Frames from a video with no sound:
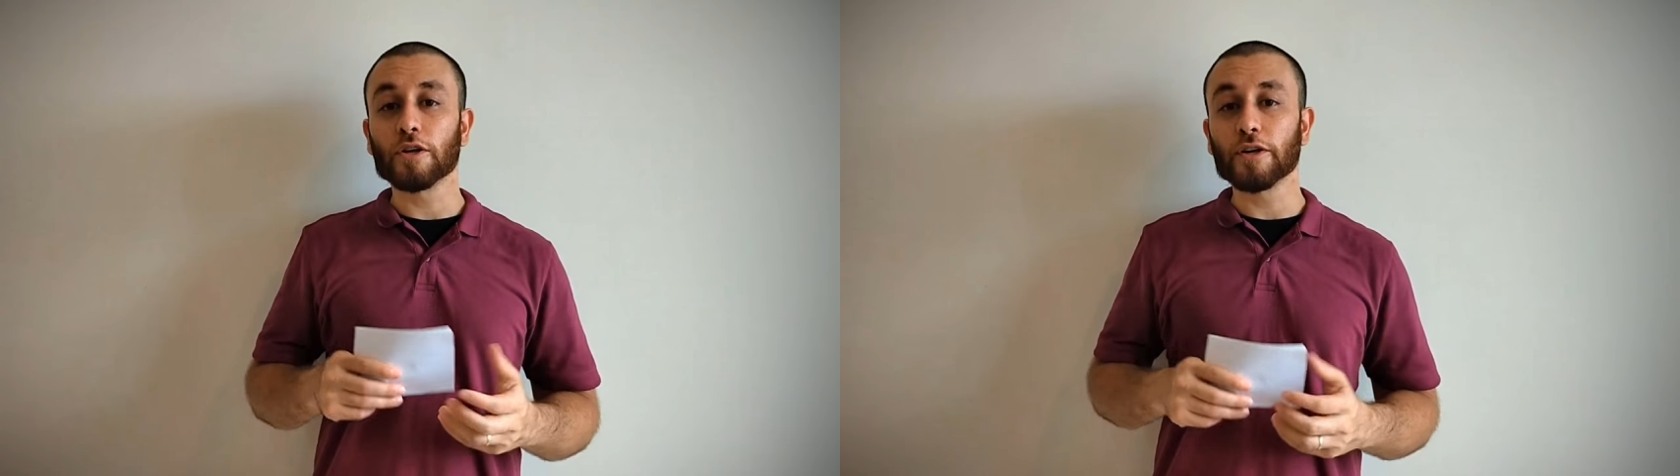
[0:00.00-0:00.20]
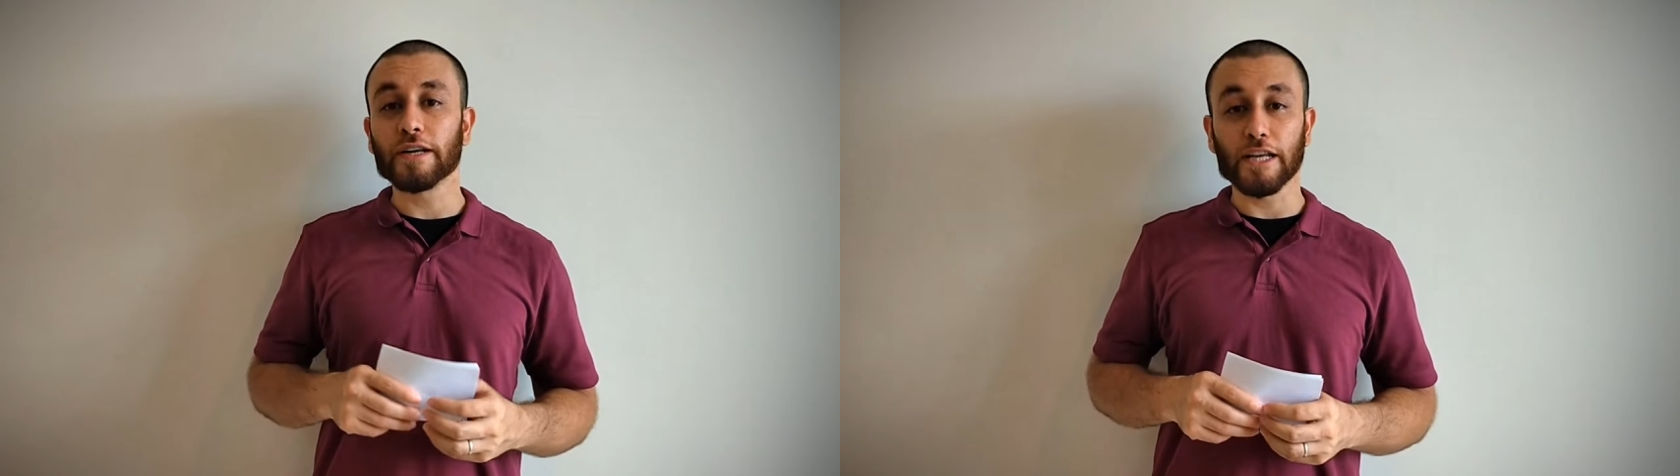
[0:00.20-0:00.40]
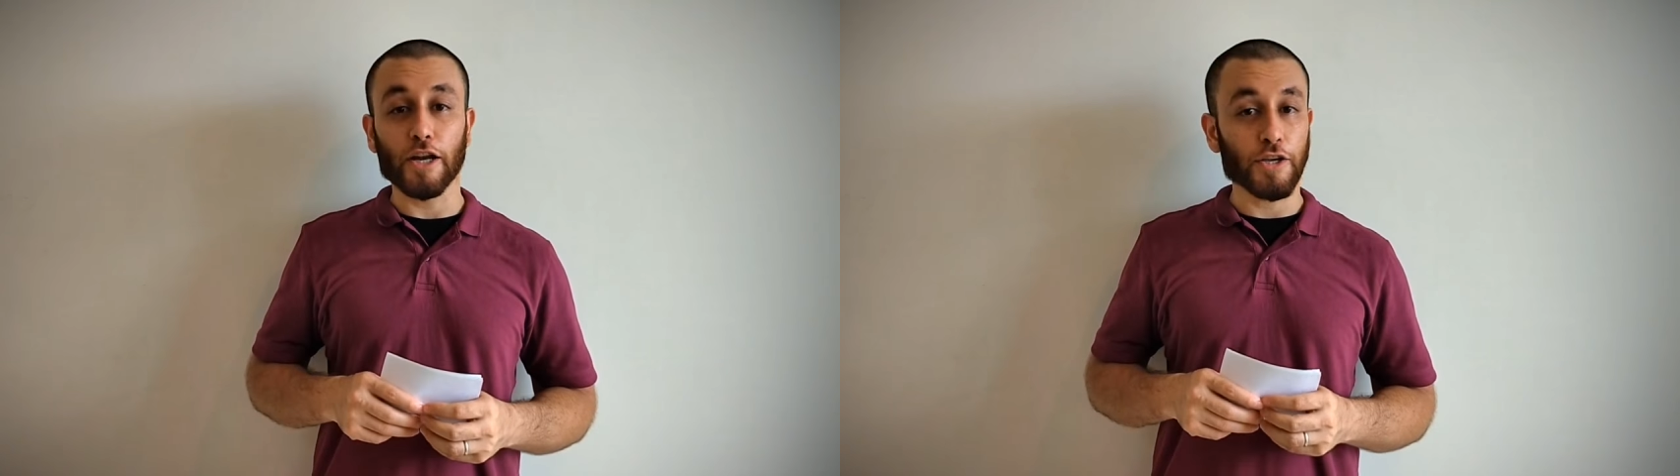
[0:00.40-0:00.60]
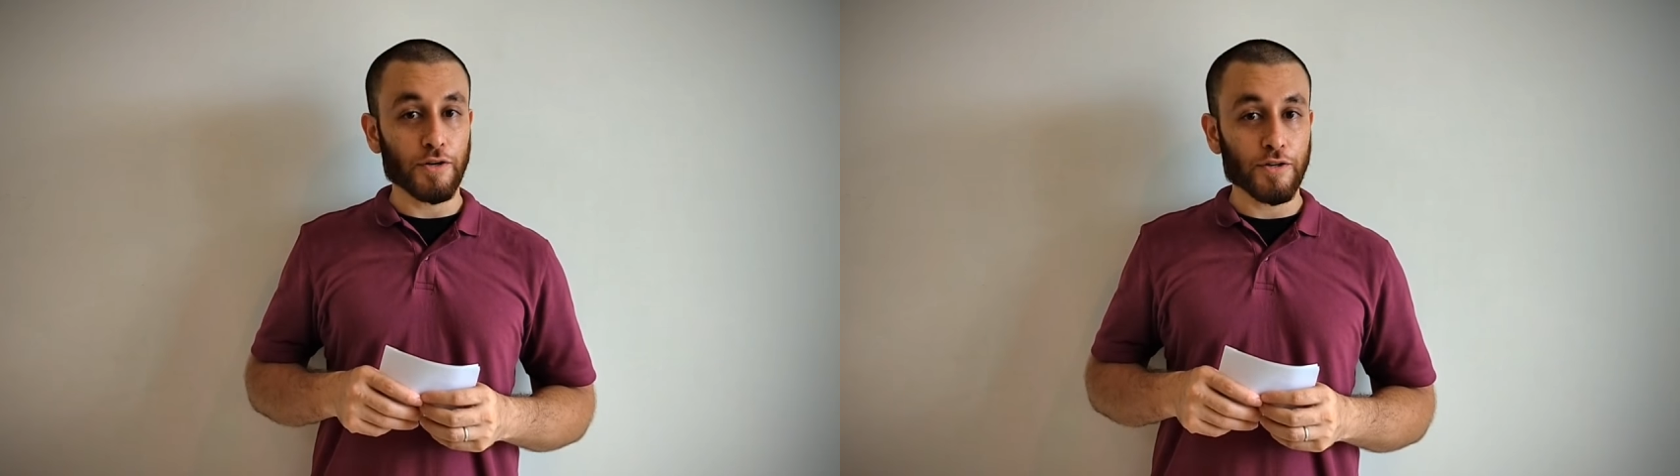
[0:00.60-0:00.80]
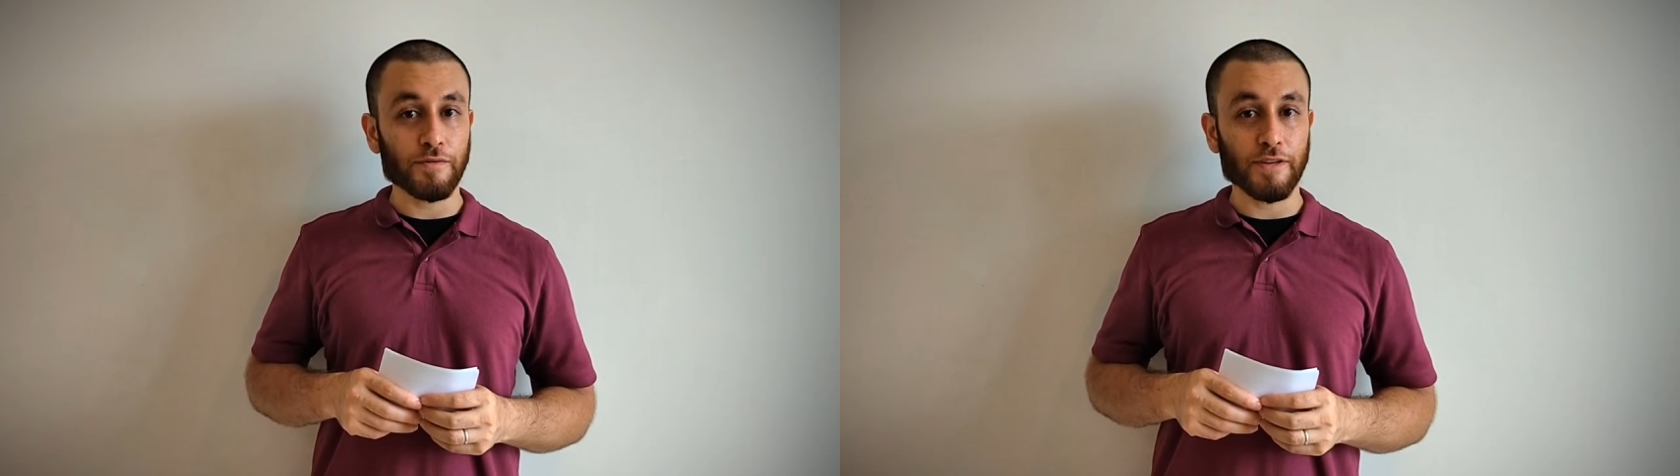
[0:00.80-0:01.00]
learned in our
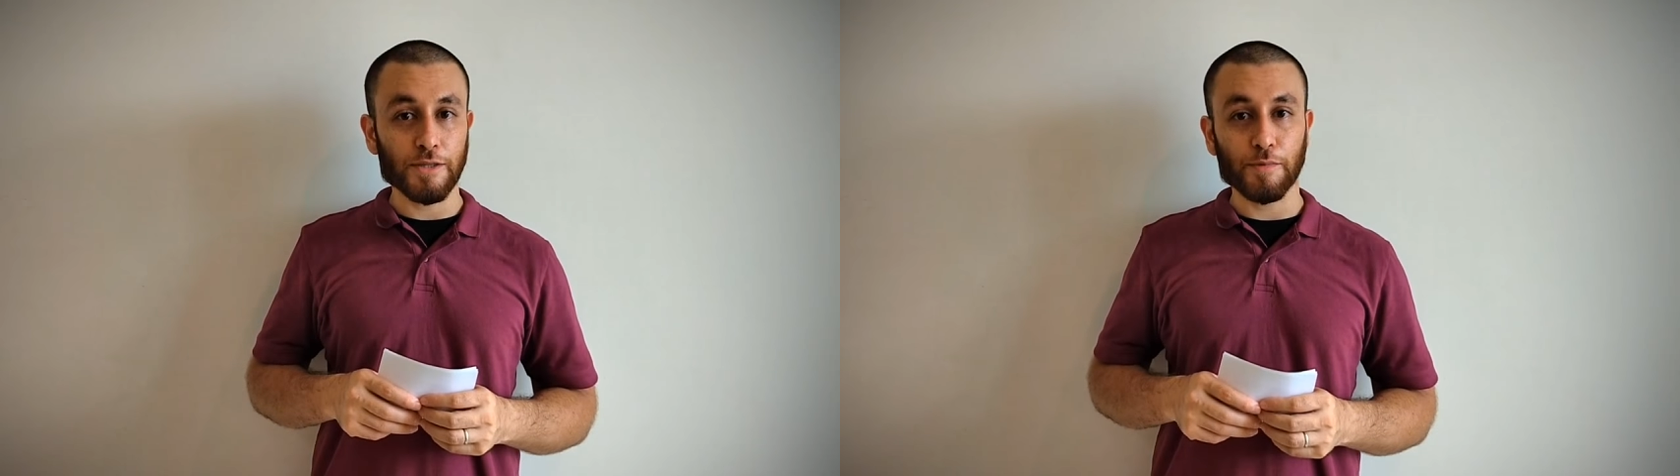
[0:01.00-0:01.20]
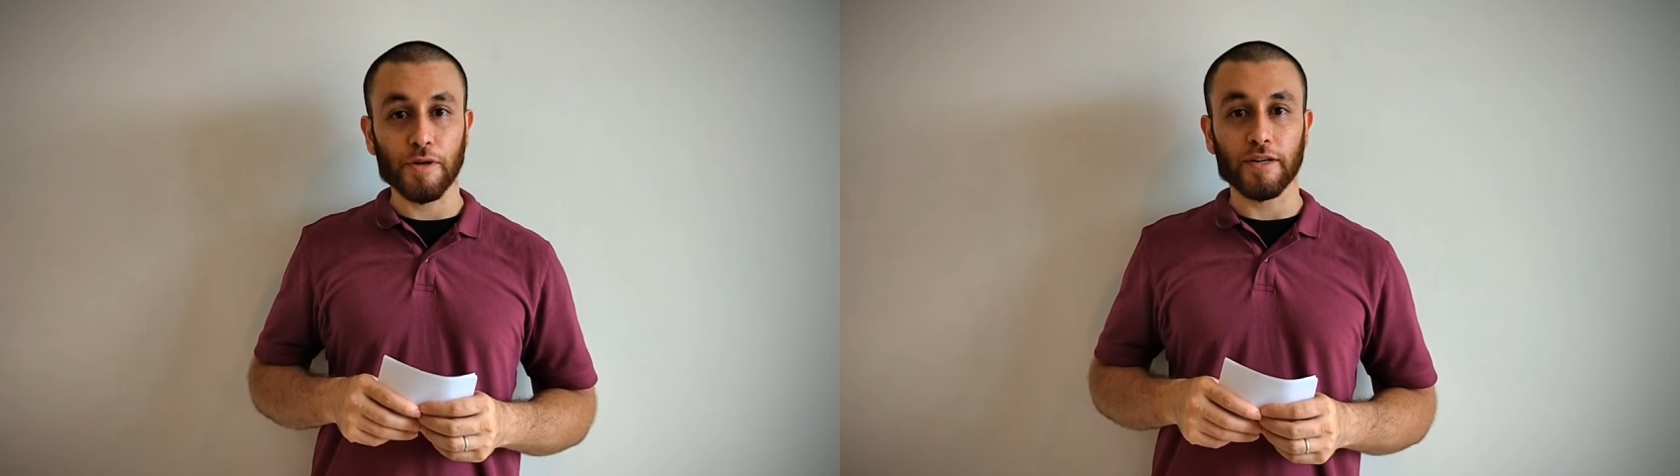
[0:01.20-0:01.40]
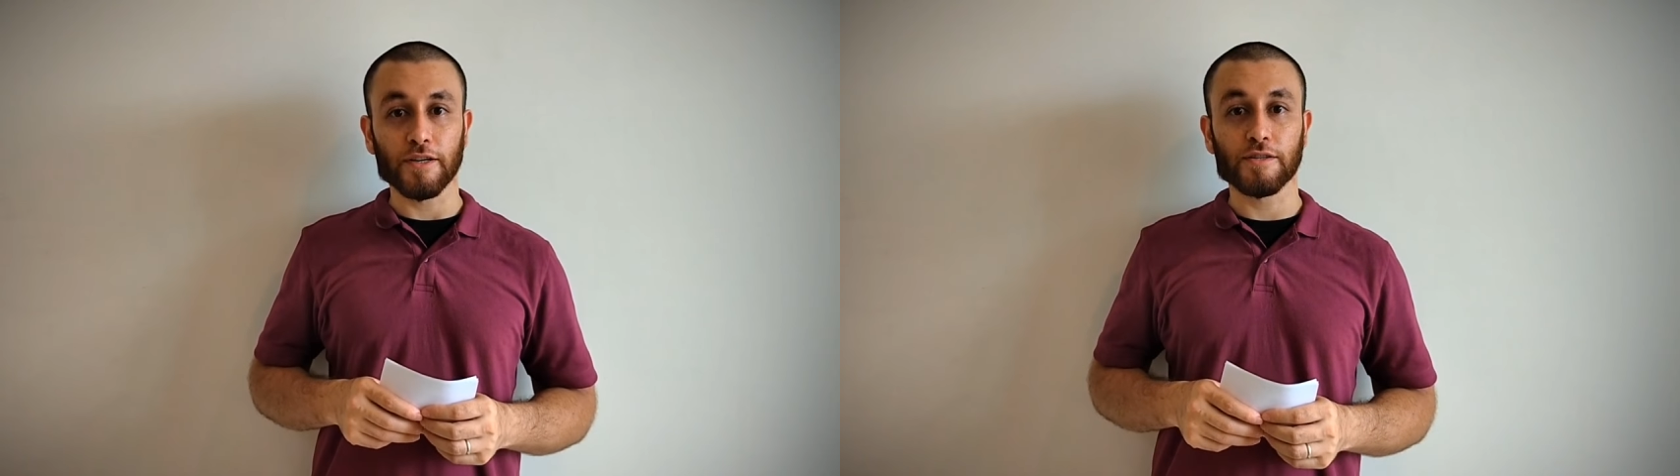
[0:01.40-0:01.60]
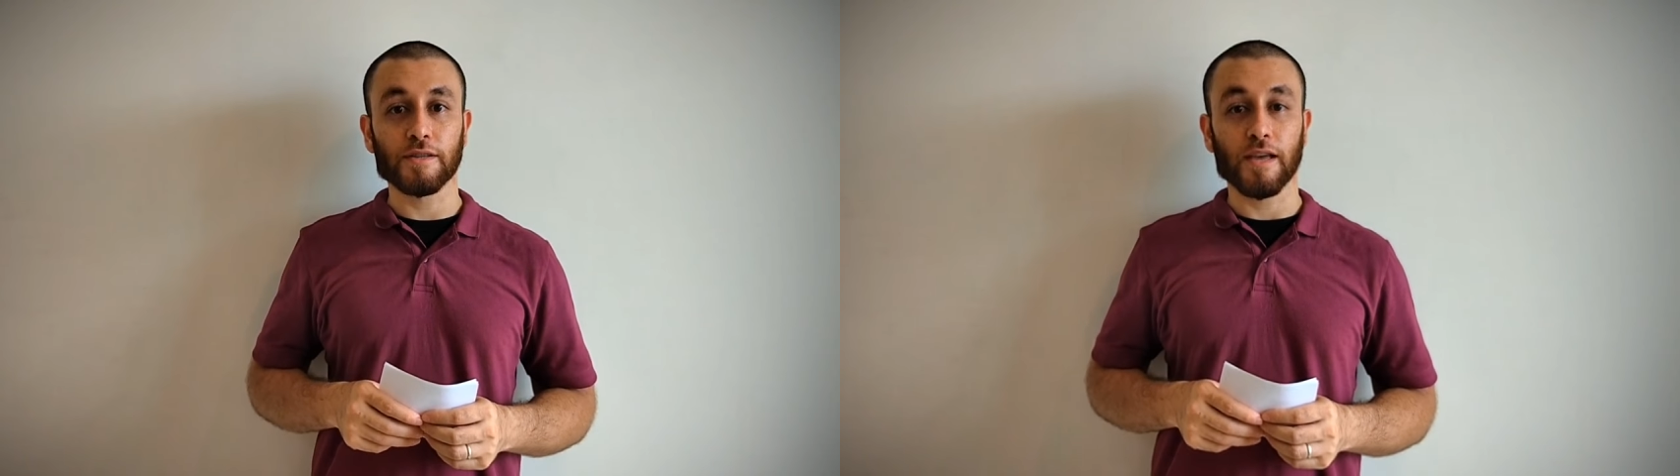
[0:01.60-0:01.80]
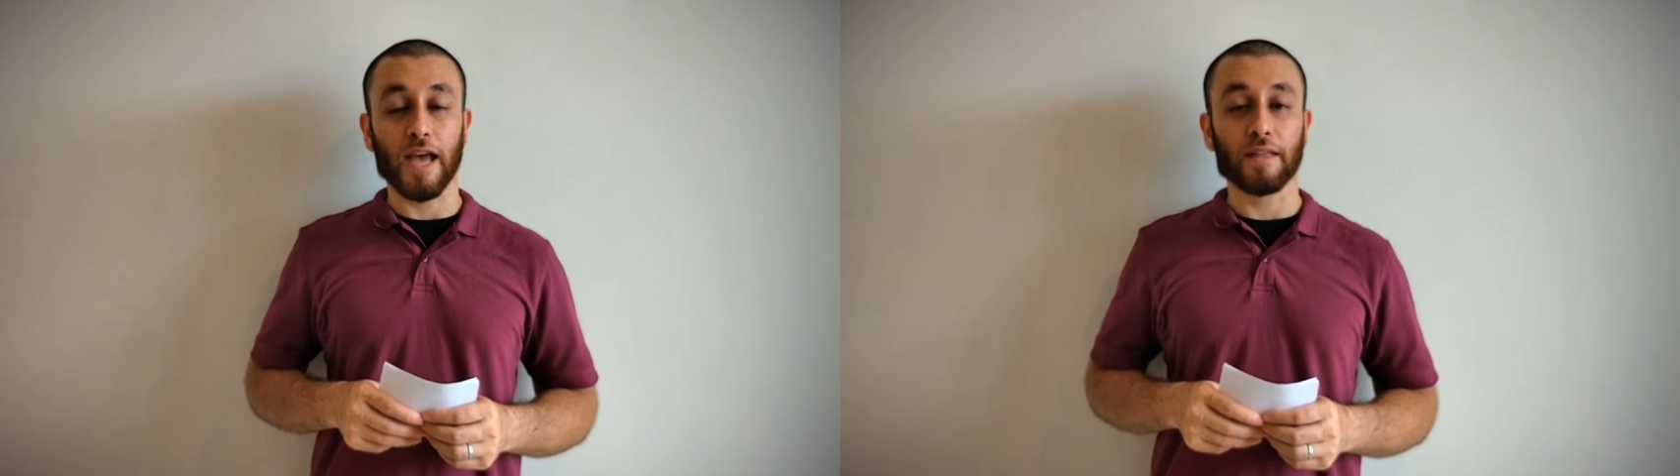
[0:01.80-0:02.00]
years of experience